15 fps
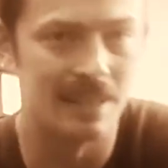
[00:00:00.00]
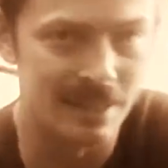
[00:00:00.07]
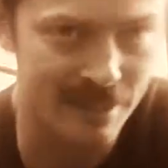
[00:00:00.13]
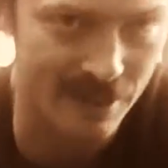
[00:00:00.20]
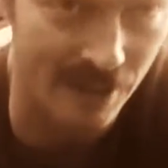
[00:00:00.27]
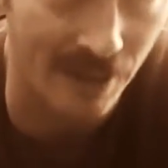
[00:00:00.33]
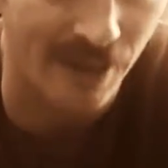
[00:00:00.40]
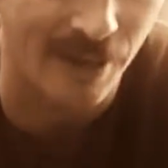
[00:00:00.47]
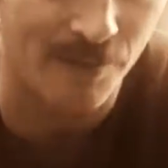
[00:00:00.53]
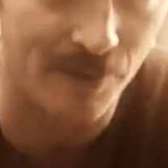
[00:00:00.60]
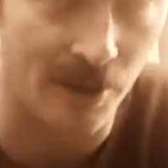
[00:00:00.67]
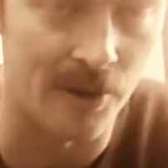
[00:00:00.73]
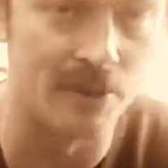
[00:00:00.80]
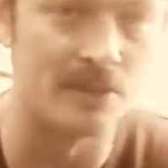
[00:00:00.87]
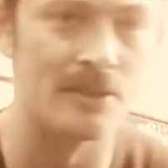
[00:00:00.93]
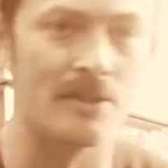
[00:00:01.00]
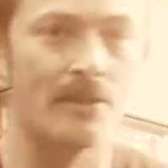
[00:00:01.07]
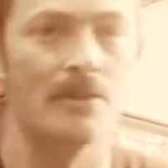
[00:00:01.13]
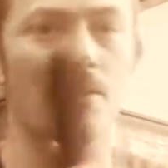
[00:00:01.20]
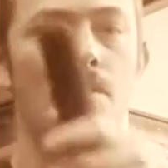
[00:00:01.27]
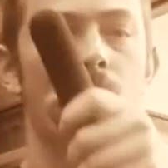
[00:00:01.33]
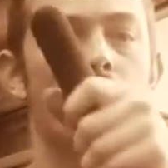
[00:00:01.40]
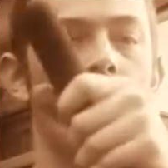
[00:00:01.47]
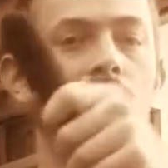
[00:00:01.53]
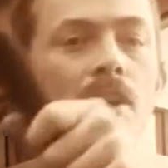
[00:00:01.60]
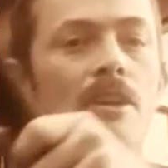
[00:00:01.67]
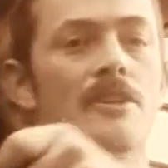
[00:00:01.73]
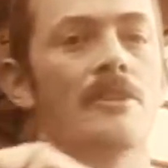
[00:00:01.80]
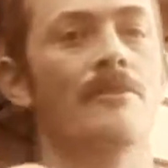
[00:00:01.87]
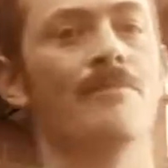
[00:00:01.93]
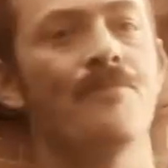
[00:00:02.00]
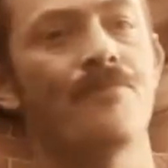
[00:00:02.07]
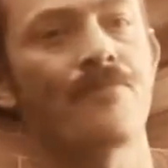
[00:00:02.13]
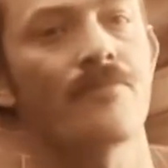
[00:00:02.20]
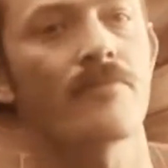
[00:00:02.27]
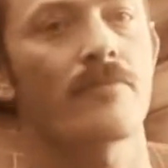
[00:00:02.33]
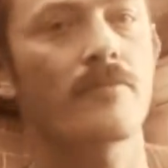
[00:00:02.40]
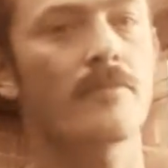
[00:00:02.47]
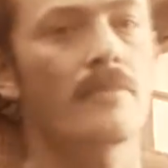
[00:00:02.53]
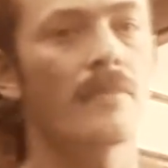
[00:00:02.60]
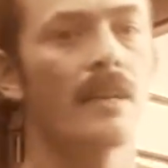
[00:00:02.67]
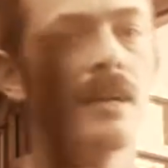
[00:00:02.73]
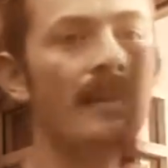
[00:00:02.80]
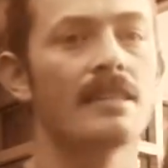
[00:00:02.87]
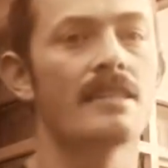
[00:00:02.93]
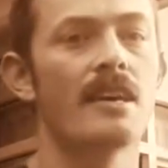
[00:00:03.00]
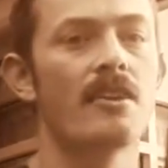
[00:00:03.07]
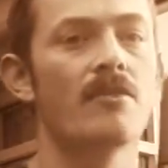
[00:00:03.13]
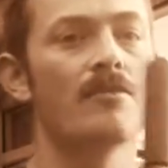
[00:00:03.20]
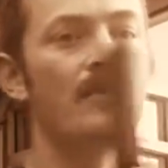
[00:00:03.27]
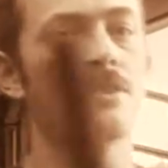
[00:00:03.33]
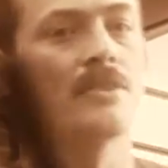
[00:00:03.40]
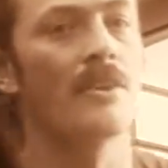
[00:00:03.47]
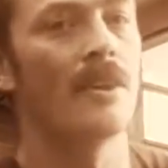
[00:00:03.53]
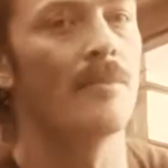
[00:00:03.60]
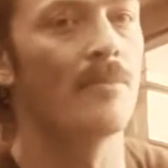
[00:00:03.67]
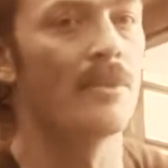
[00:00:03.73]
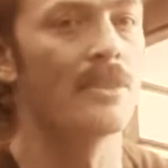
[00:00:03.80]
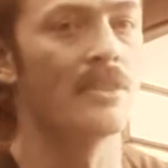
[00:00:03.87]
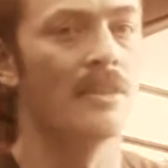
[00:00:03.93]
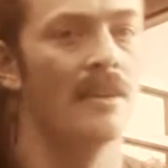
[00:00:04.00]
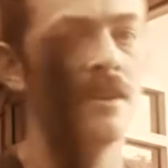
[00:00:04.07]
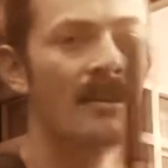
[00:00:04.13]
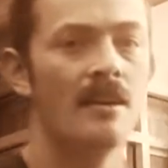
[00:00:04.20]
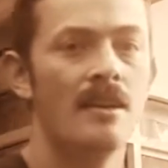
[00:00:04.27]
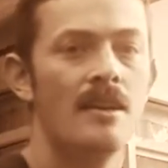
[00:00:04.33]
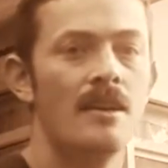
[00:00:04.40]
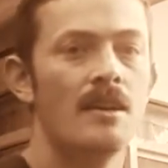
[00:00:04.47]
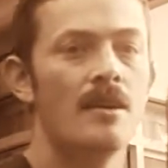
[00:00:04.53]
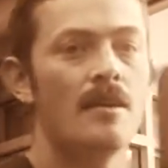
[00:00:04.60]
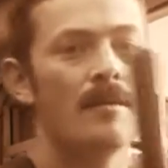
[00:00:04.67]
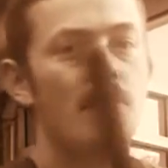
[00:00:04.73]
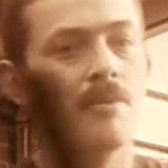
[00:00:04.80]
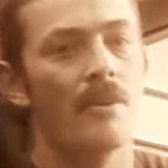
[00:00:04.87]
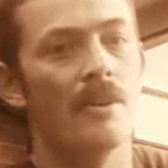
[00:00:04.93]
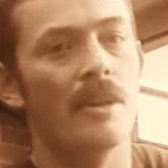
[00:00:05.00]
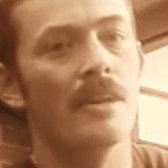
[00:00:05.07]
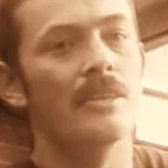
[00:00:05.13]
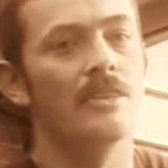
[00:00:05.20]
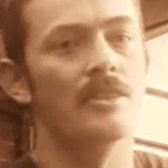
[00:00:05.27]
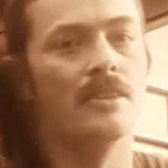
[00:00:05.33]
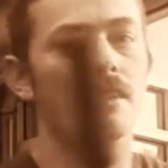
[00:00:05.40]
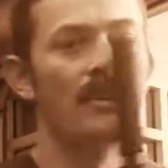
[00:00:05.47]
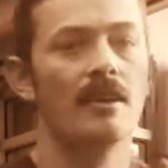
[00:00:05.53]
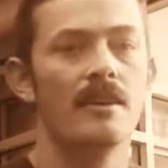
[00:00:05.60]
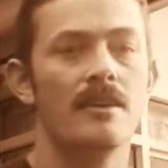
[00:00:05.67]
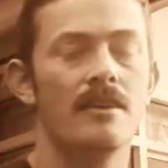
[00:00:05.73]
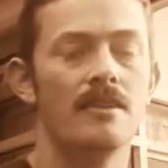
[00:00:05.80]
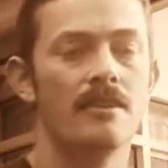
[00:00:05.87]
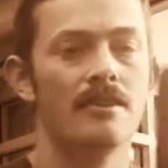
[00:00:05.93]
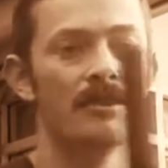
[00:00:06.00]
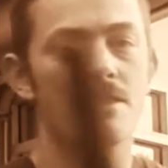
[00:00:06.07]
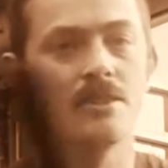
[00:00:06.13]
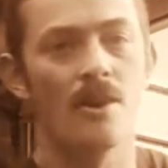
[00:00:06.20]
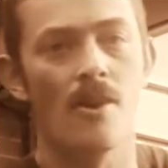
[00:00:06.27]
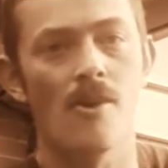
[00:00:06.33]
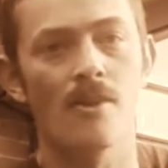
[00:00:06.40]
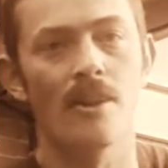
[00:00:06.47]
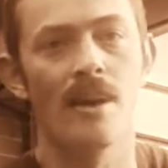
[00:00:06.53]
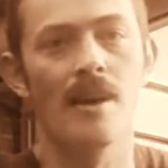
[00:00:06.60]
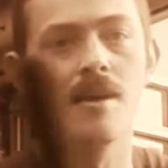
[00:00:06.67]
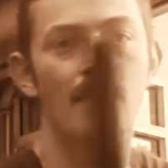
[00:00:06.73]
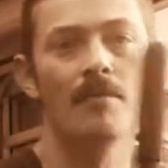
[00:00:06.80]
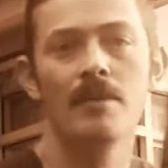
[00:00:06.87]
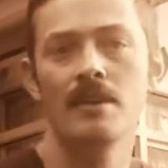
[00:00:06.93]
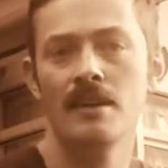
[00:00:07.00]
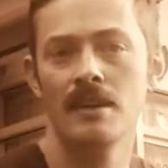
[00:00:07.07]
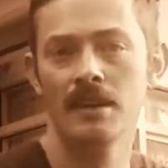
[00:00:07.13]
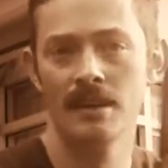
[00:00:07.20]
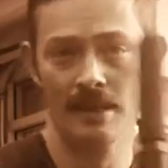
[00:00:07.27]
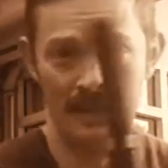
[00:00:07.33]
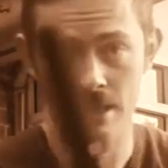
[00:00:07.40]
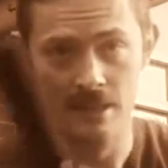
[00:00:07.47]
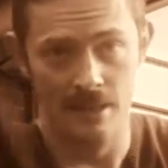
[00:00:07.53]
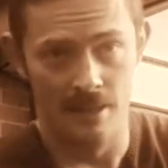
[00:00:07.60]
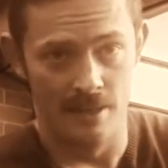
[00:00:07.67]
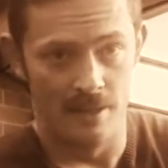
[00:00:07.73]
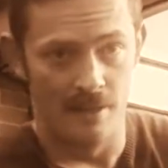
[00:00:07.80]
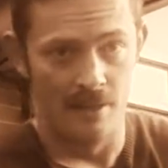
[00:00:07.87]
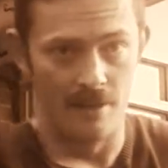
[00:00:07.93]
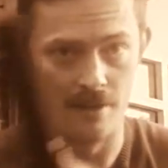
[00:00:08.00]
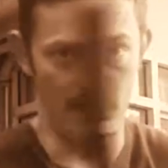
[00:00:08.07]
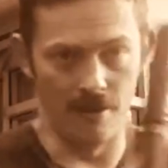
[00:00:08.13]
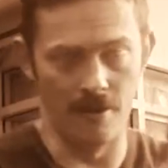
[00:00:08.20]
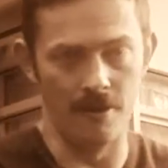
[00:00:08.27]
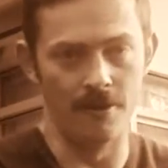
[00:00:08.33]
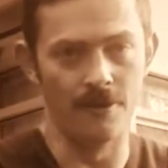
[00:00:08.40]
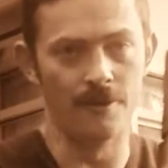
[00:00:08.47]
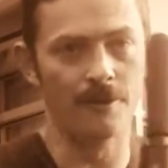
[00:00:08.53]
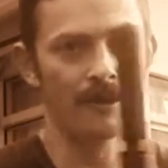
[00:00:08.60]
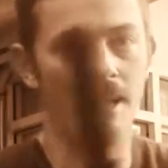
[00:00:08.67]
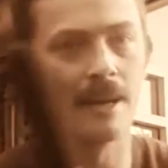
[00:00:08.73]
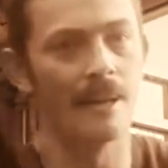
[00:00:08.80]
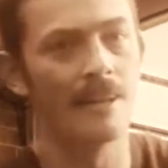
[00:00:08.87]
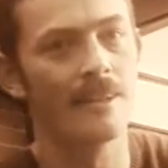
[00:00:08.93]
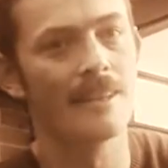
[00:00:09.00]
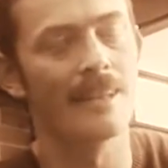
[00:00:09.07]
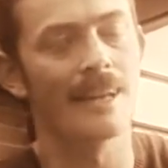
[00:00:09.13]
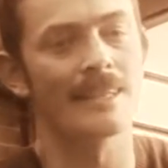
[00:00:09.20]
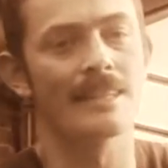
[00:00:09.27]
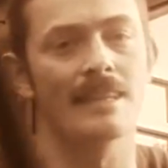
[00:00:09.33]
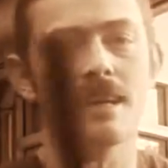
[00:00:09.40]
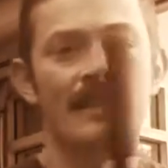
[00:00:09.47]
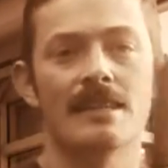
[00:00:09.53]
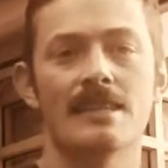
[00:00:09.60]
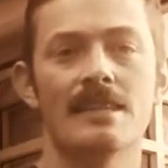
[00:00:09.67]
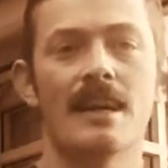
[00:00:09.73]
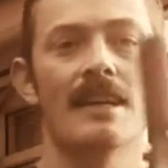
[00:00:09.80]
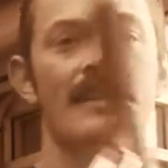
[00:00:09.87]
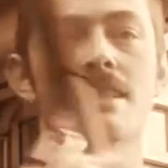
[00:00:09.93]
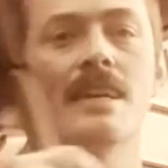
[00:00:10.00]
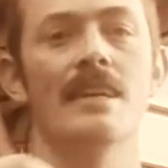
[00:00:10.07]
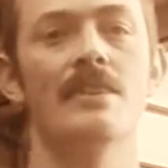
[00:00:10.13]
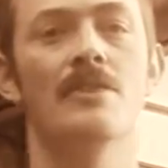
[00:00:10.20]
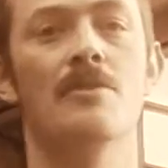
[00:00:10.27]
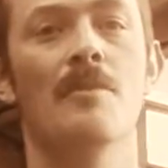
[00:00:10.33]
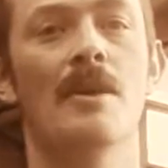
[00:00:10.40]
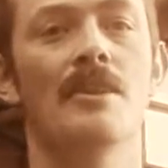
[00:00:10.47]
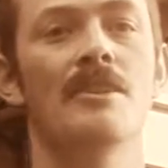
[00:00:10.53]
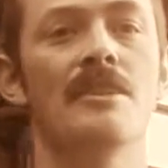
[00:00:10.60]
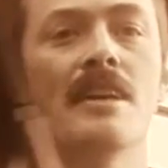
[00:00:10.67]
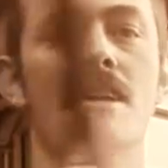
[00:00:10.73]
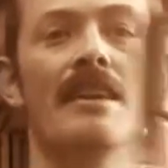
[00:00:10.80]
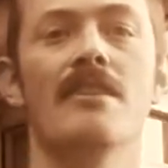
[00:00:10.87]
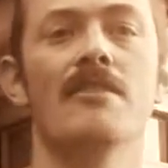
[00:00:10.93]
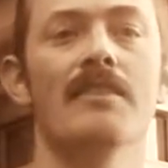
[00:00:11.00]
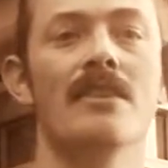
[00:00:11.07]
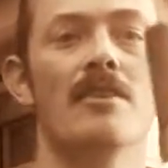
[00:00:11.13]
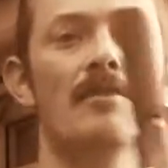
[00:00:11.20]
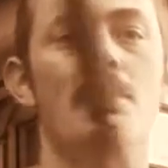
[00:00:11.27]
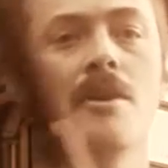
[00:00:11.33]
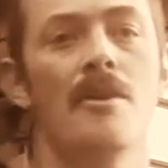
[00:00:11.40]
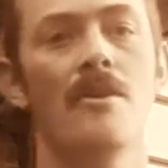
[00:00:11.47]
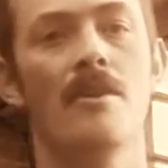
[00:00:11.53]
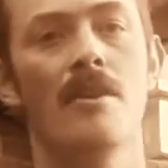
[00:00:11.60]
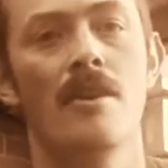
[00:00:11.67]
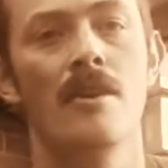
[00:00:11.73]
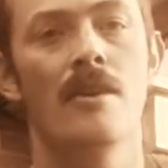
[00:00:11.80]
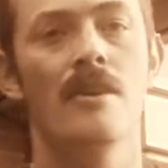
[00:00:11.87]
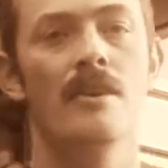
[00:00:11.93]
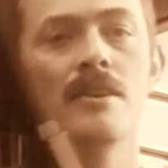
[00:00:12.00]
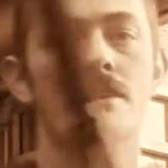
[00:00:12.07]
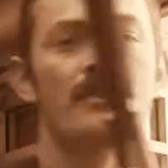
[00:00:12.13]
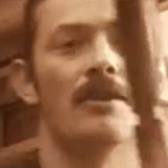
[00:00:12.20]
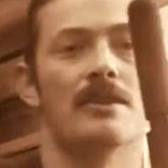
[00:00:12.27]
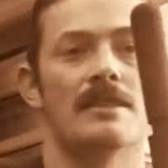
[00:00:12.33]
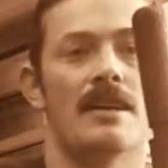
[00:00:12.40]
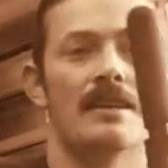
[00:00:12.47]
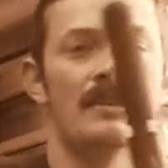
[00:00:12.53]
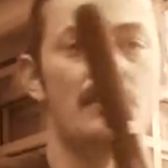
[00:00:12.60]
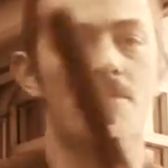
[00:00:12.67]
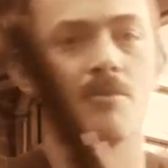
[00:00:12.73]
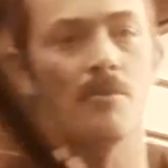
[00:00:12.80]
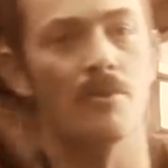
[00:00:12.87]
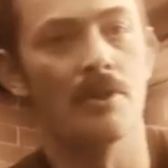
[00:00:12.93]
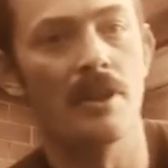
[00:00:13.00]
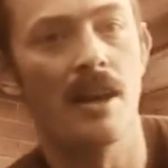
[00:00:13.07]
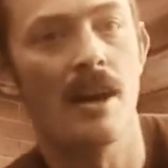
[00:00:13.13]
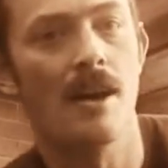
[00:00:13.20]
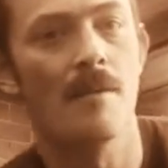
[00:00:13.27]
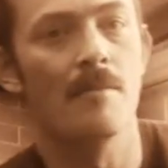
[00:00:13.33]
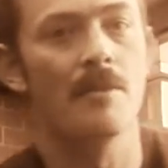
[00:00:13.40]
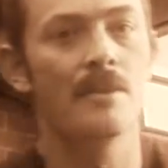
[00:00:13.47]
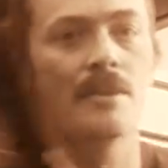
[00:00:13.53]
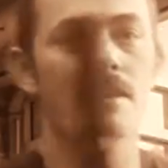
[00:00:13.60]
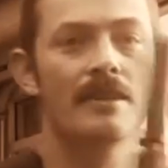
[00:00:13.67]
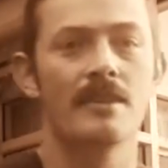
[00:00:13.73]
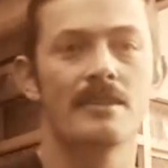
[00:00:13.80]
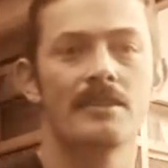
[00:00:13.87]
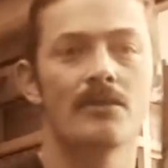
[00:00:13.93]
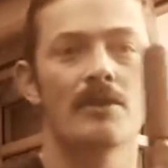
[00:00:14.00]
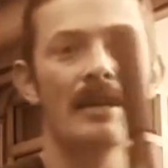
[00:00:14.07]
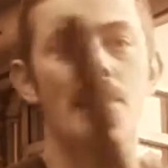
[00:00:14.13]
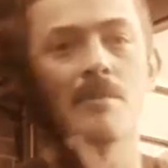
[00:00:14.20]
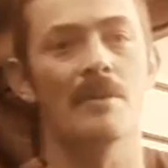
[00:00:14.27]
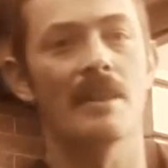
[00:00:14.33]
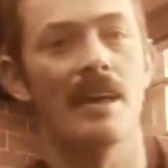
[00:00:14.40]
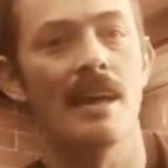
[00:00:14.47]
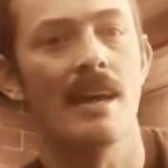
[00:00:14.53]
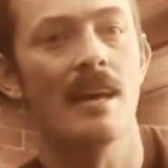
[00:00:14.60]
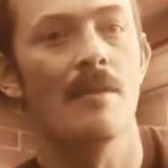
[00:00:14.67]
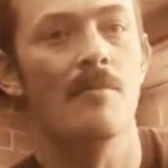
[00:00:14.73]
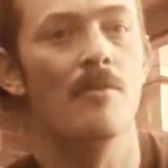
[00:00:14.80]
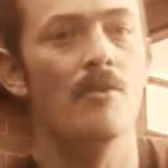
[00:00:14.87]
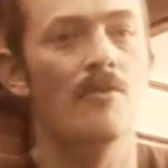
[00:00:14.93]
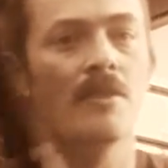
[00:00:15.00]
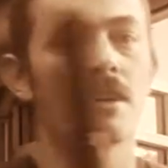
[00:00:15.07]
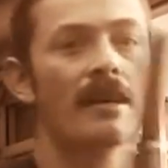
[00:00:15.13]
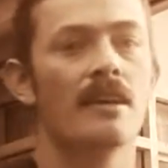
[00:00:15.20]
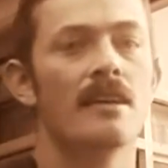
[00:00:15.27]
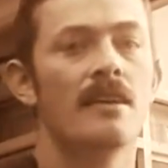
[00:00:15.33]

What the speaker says: let's go, I'm going to pronation. Okay, start off with side pressure, pronation, using the whole arm. Okay, lactic acid starts to get too much down here in the elbow, so I start to support the arm, still keeping the hand moving.